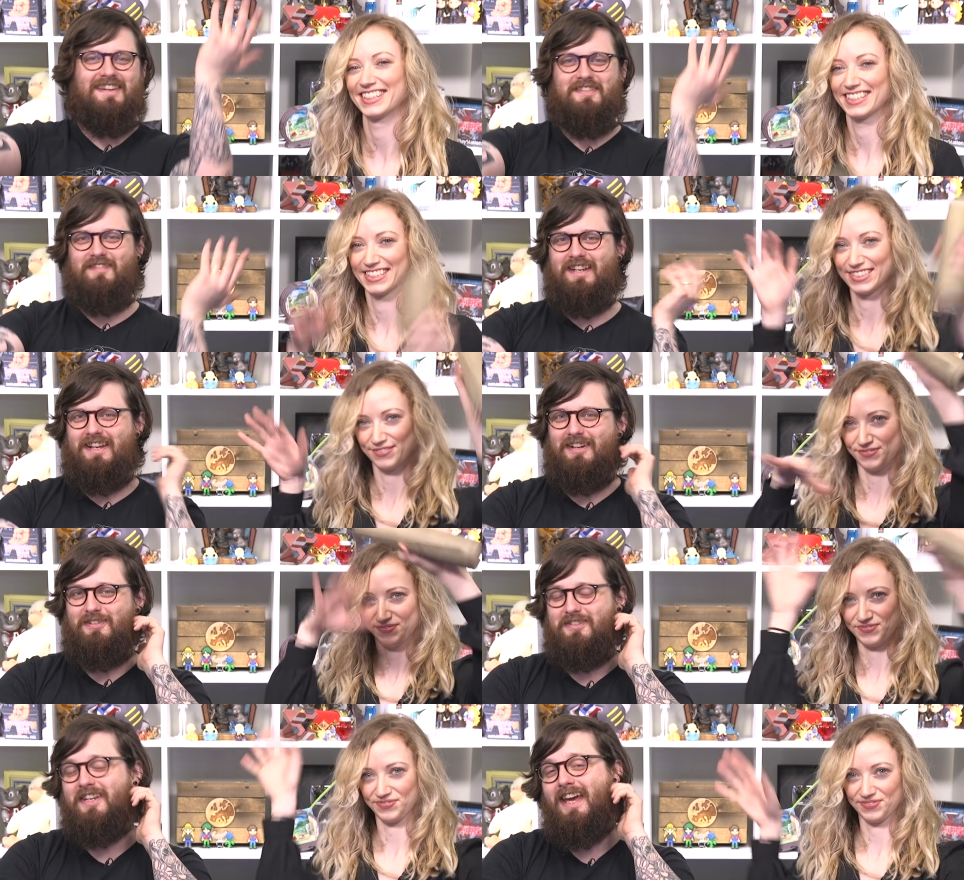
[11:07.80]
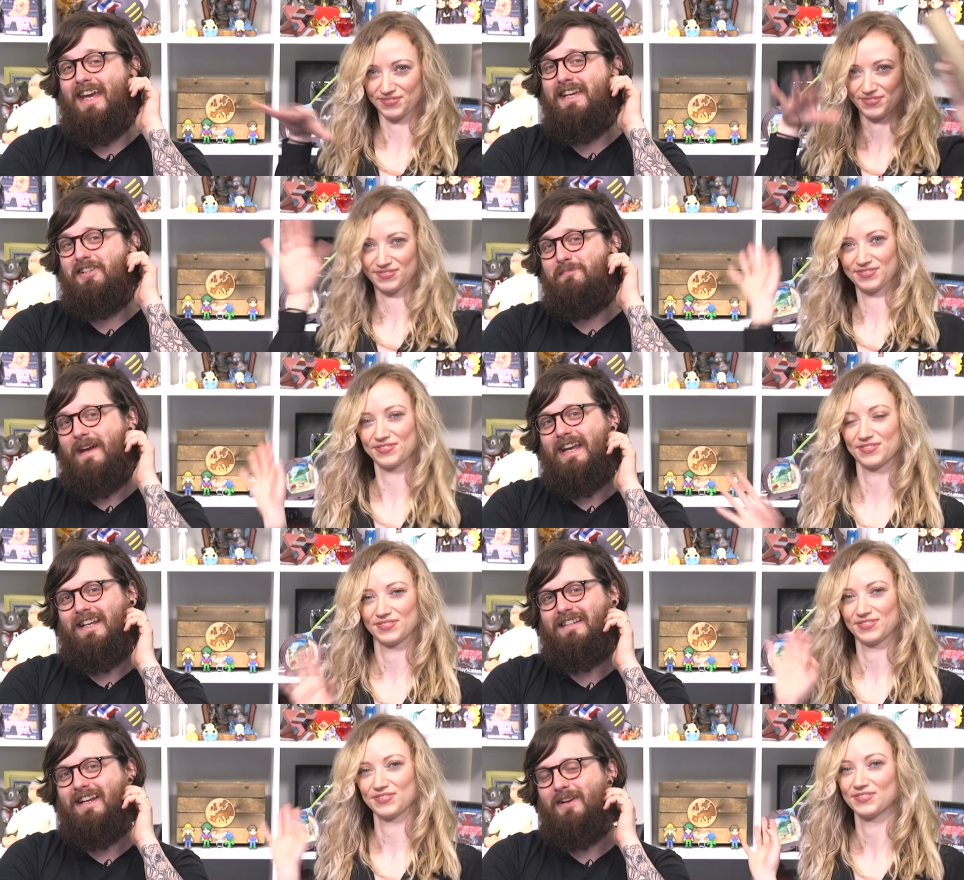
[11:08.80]
Speaker 1: other videos, each
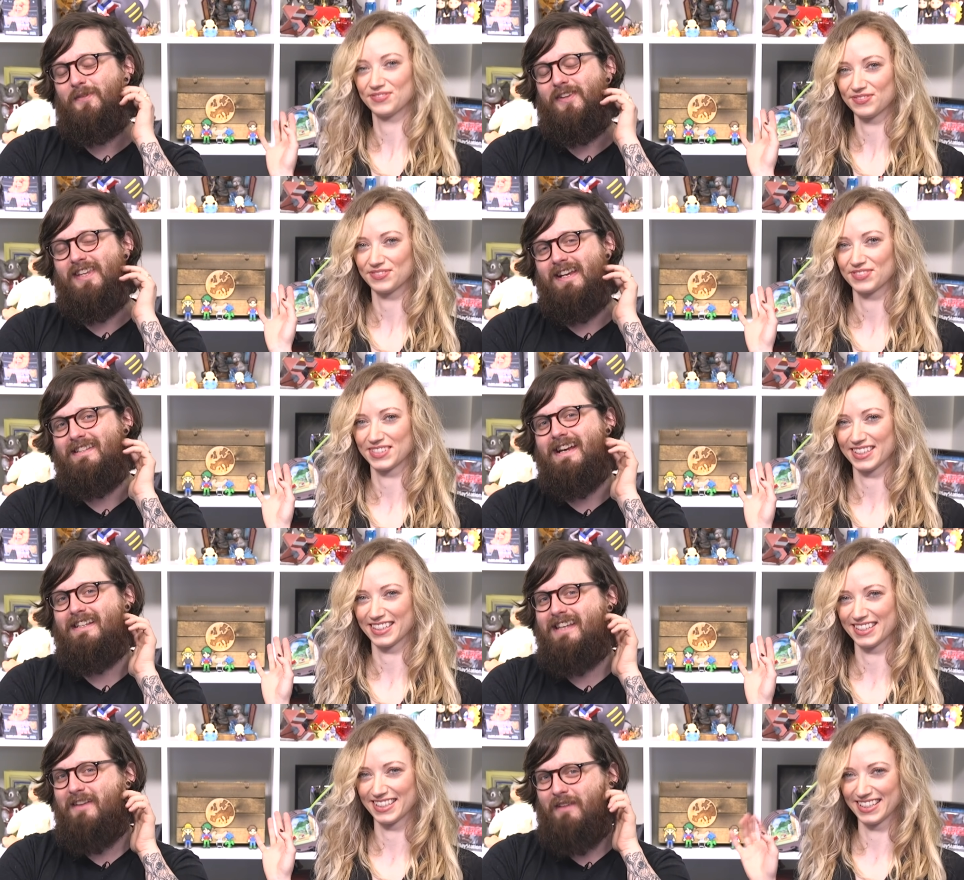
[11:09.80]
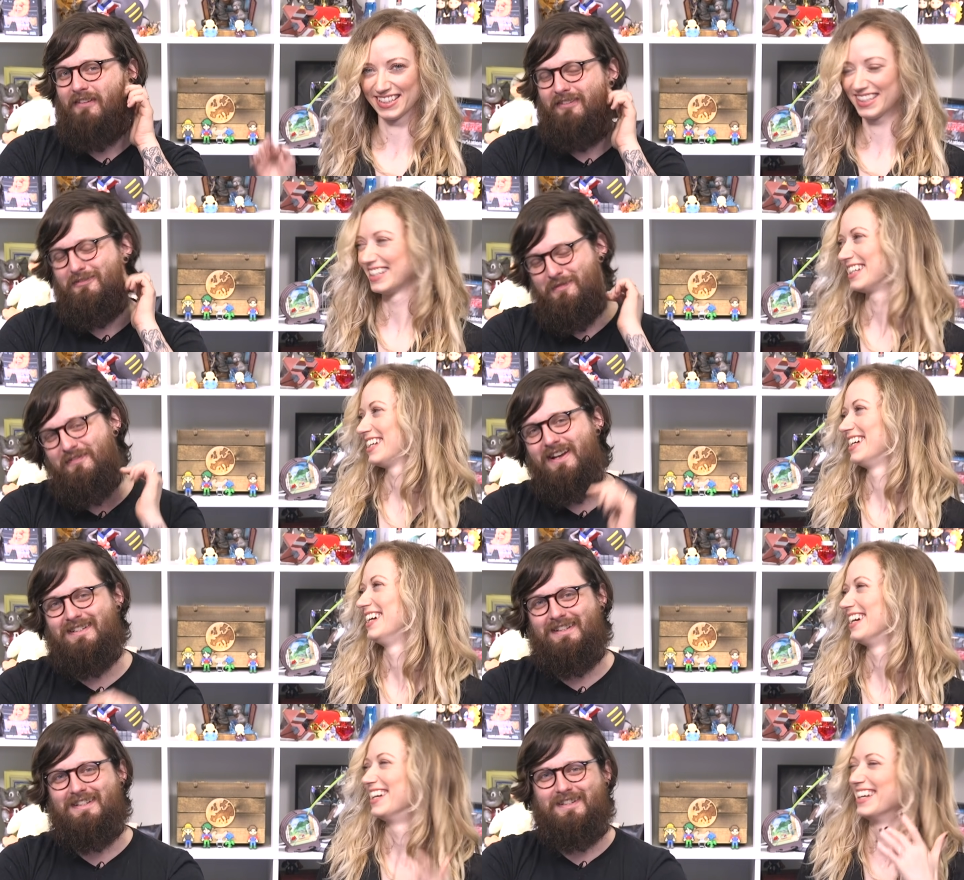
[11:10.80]
made with the exact same level of
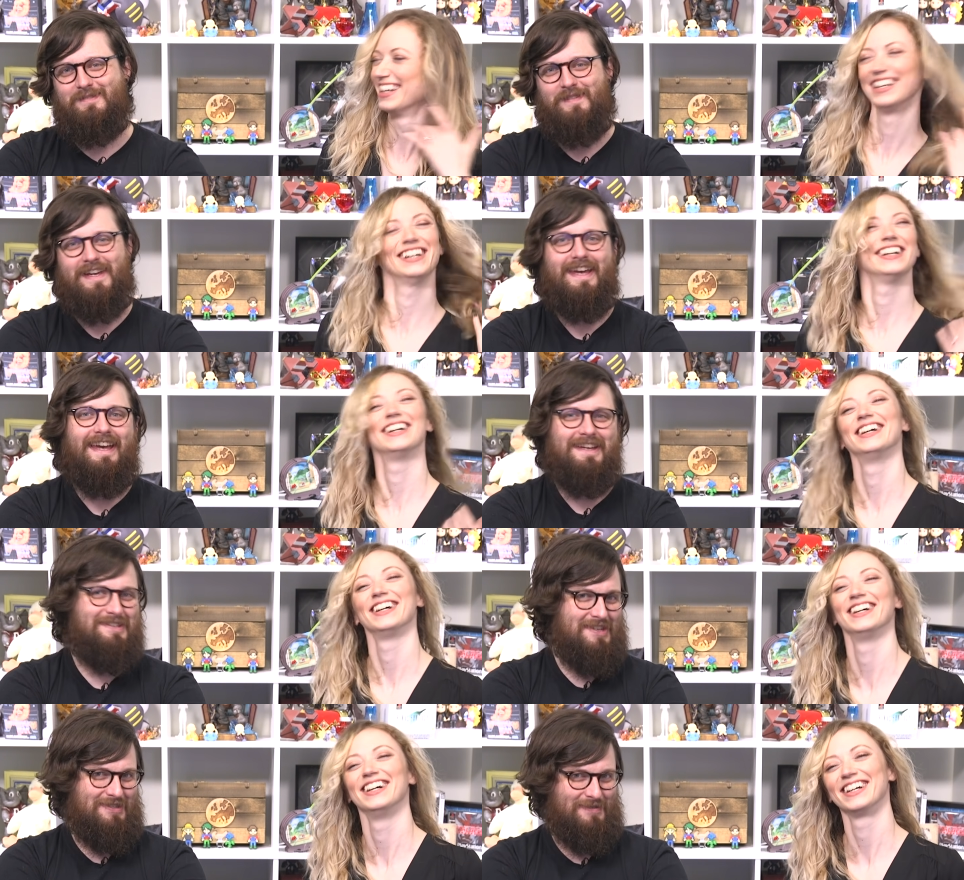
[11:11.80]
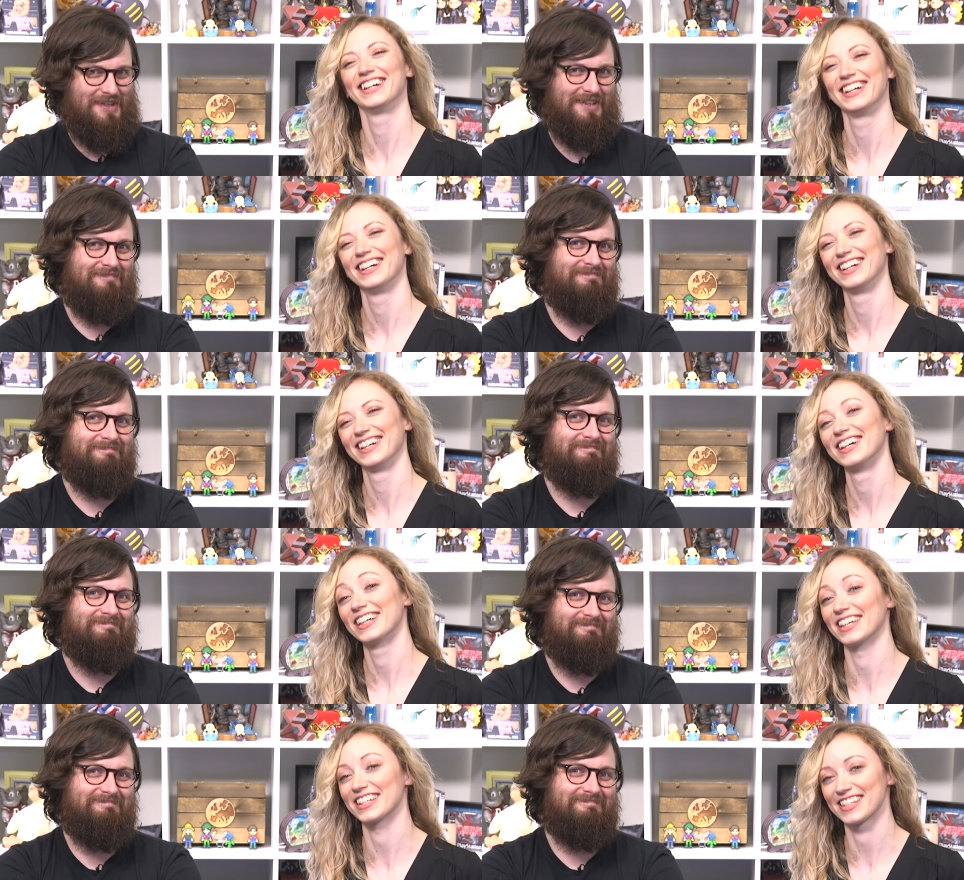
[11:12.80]
professionalism as this one.
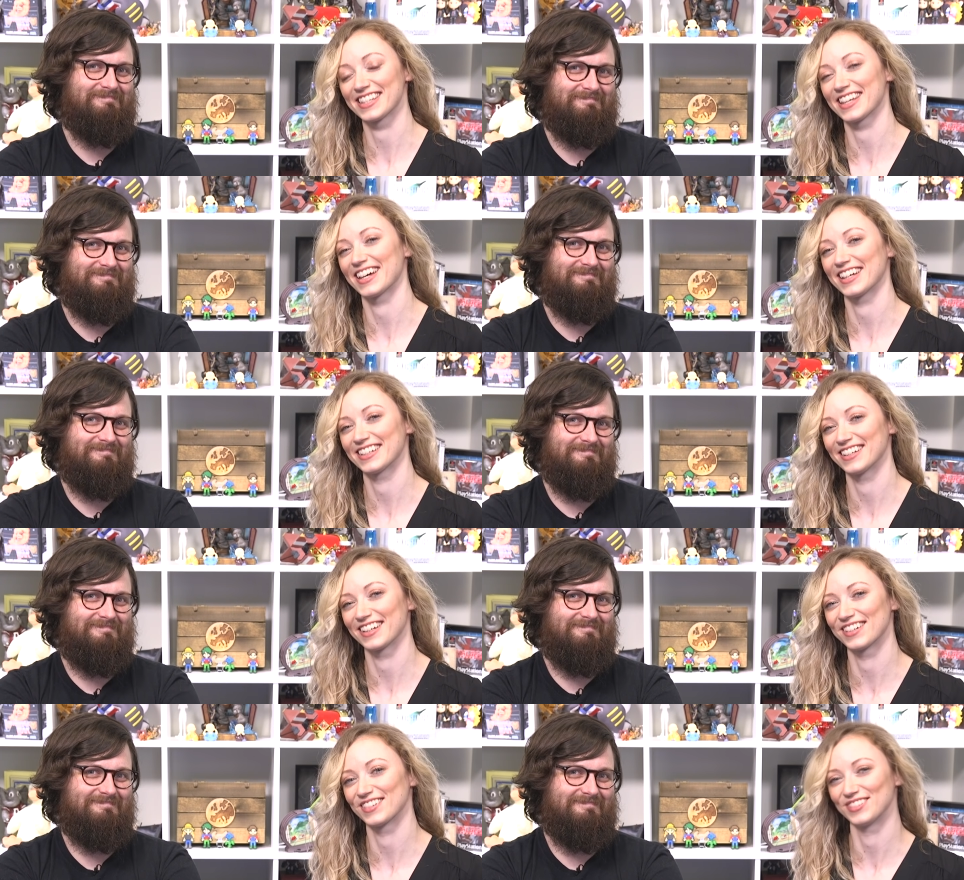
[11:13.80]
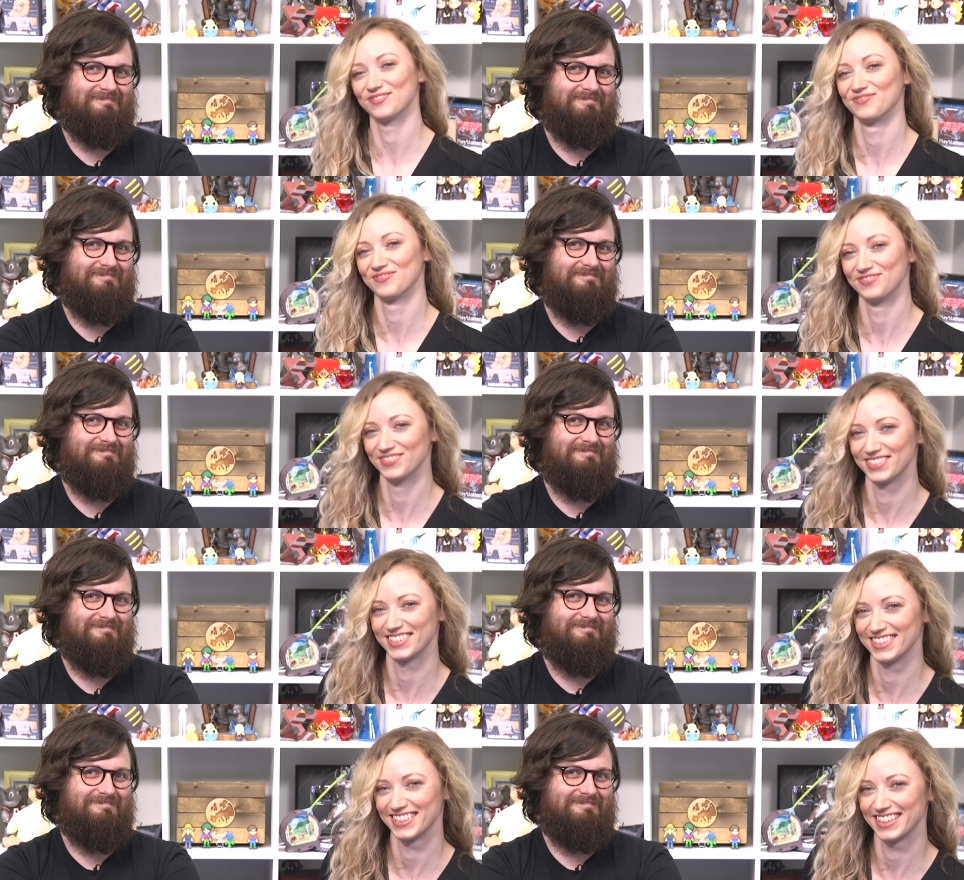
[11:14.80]
Speaker 2: That is to say, not at all.
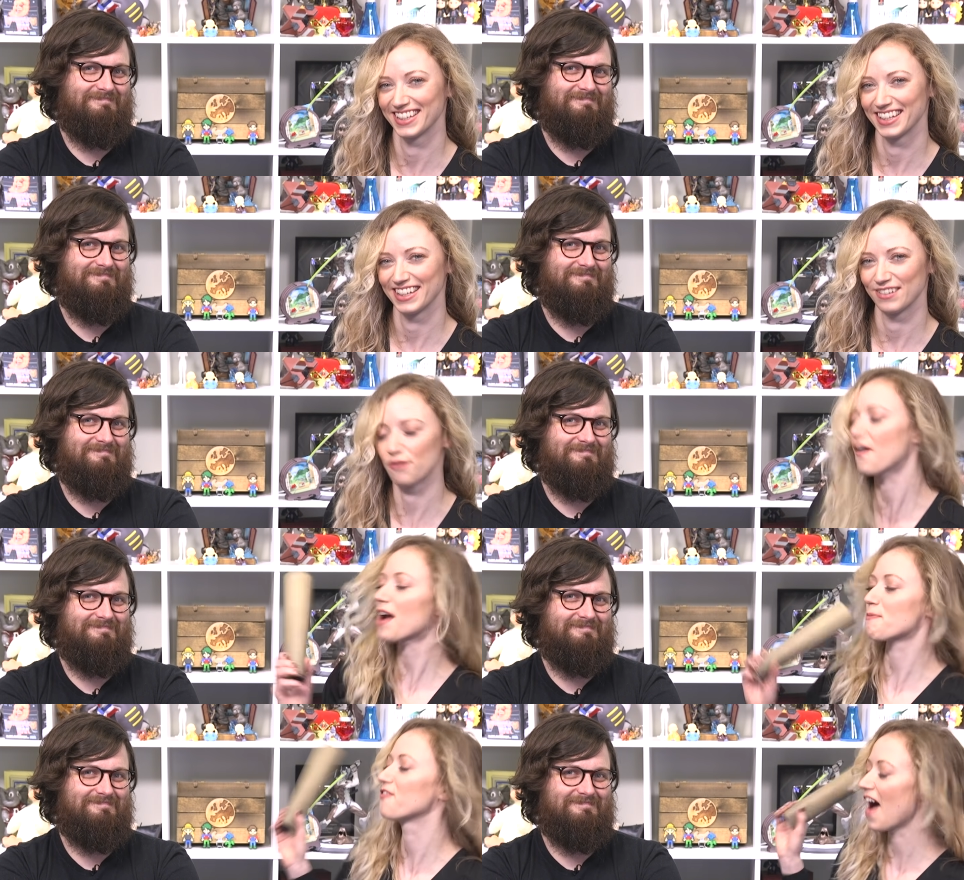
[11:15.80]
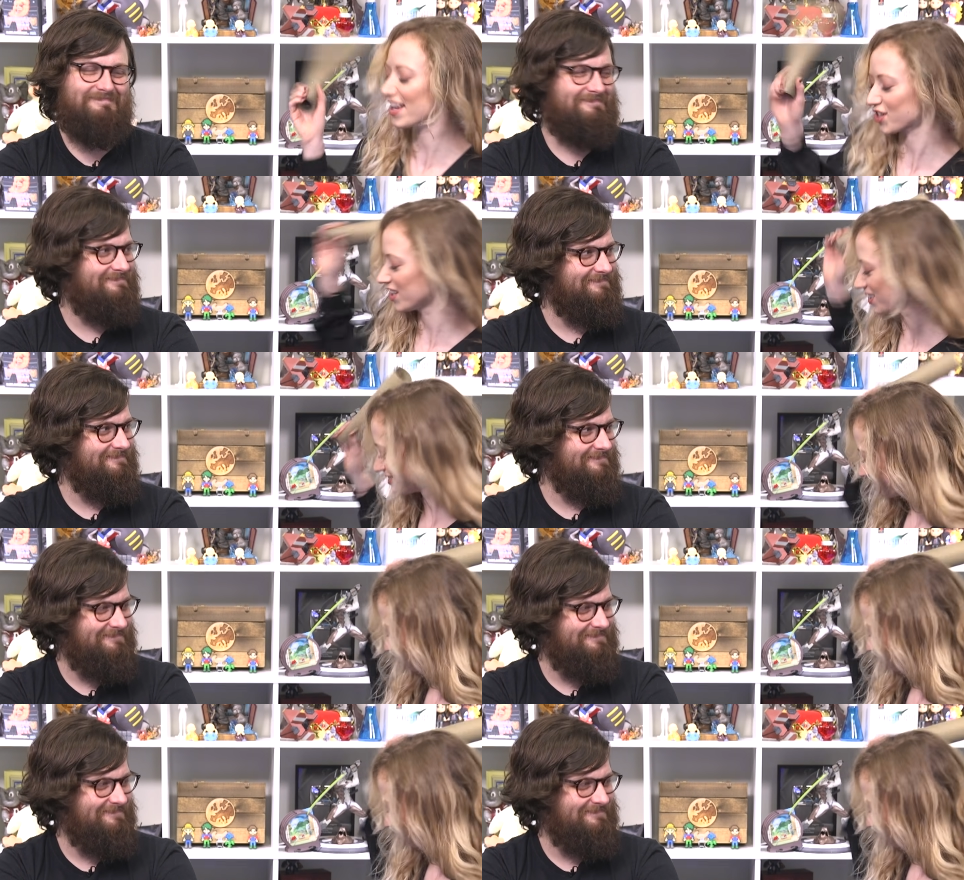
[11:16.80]
We're very professional.